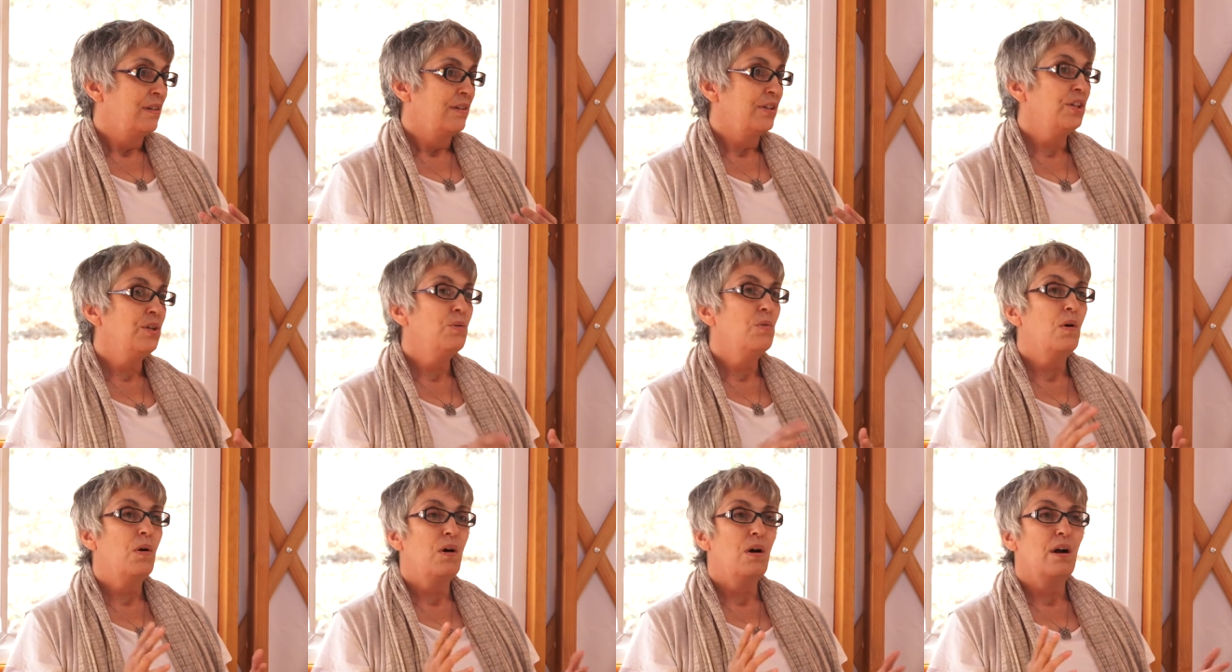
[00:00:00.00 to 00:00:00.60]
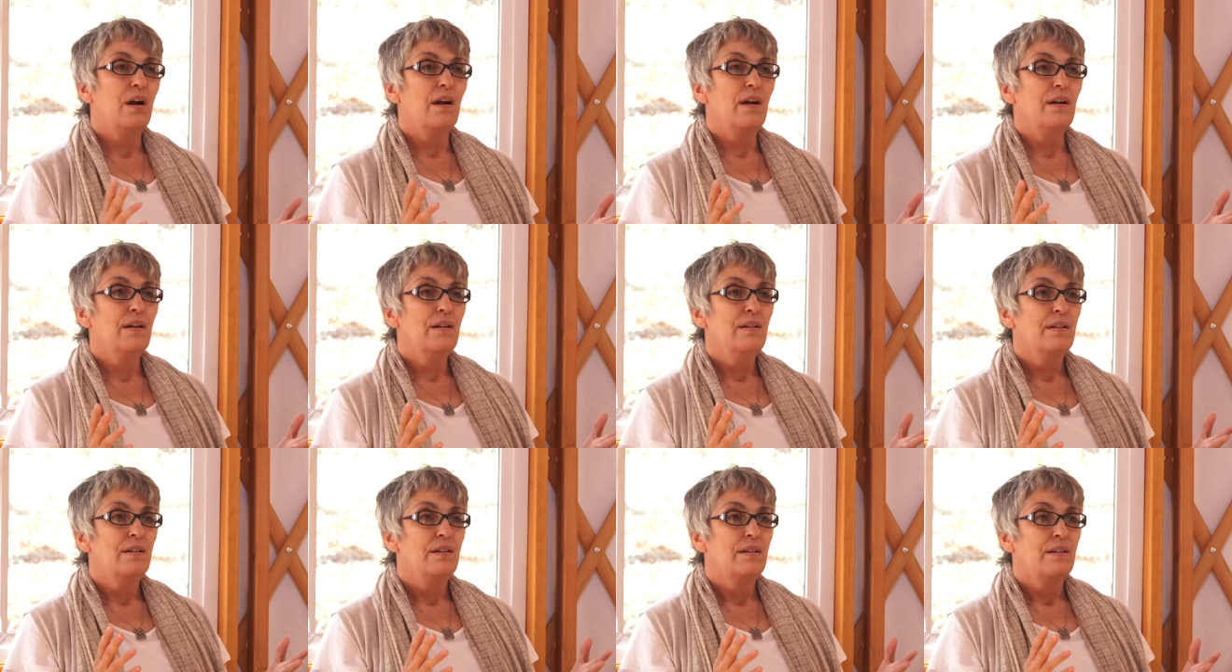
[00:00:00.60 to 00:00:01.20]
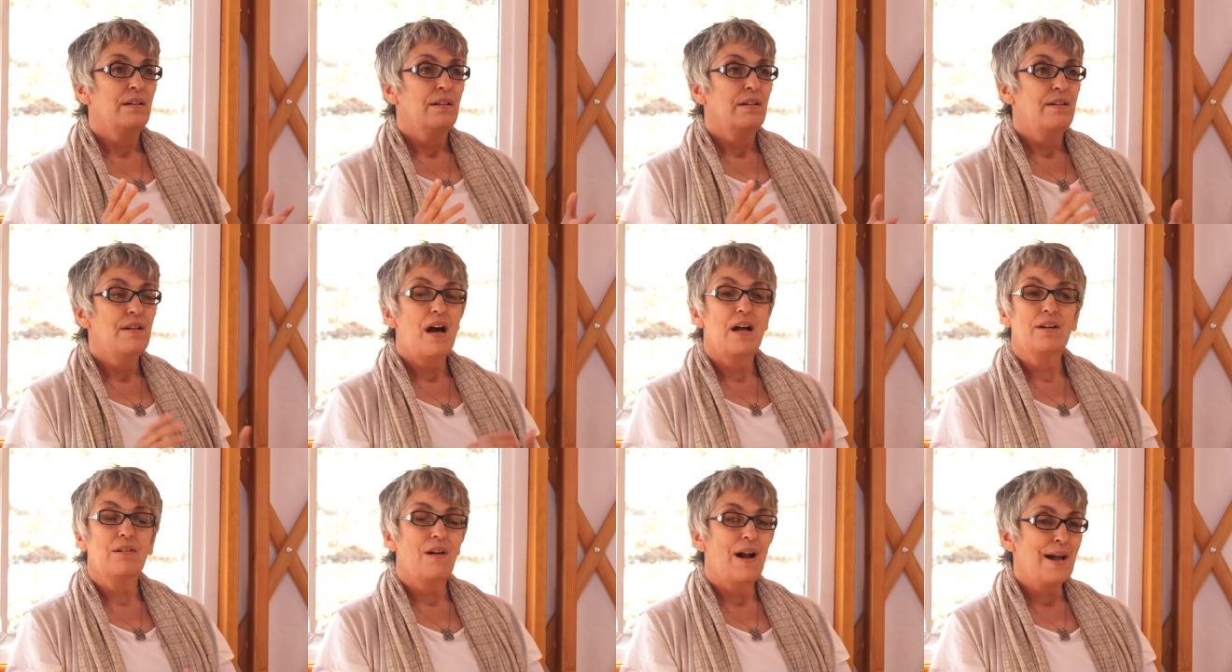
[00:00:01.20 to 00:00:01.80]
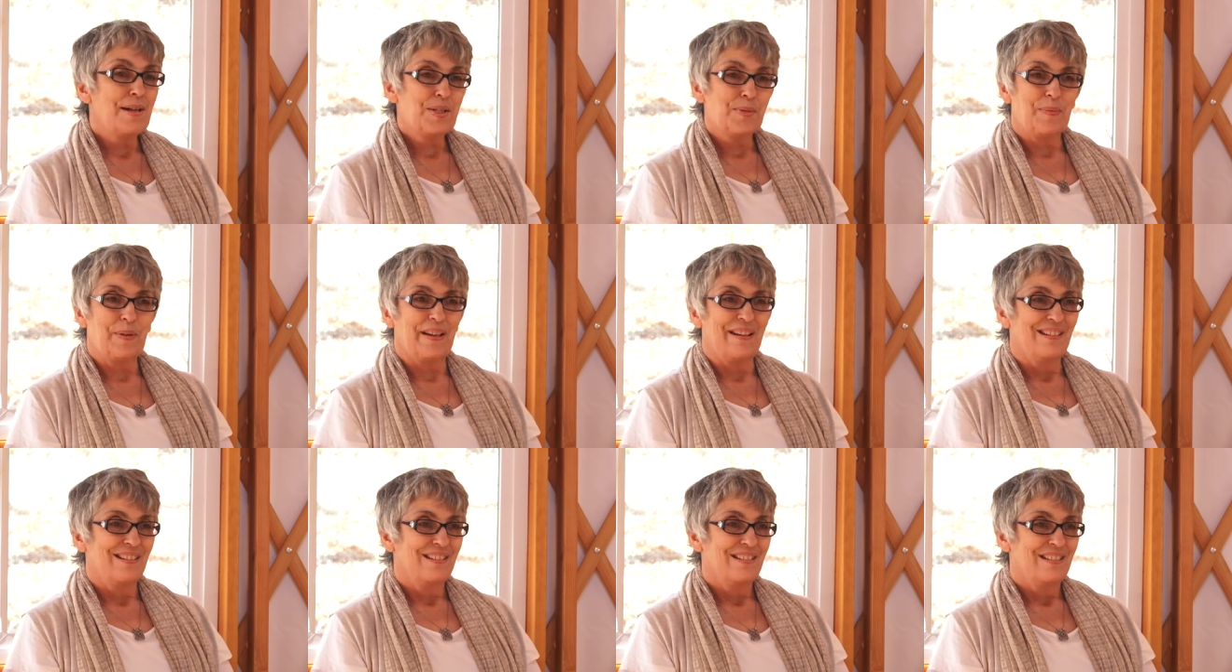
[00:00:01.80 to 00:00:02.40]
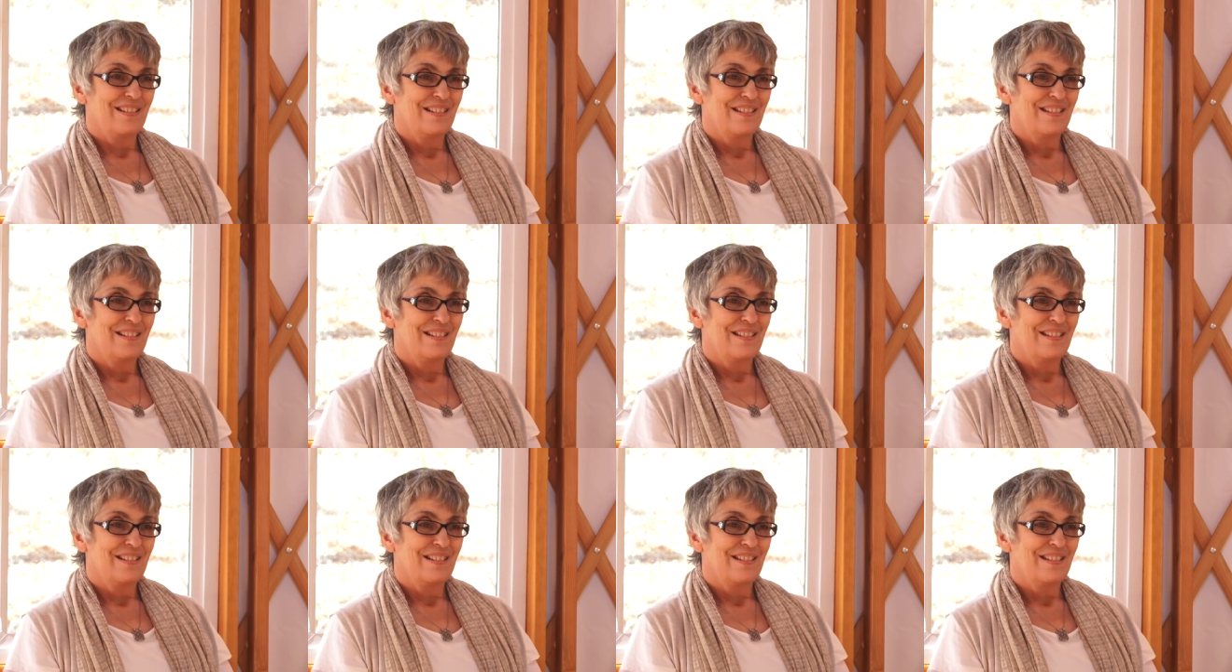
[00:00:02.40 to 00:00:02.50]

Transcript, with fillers: You are not grasping.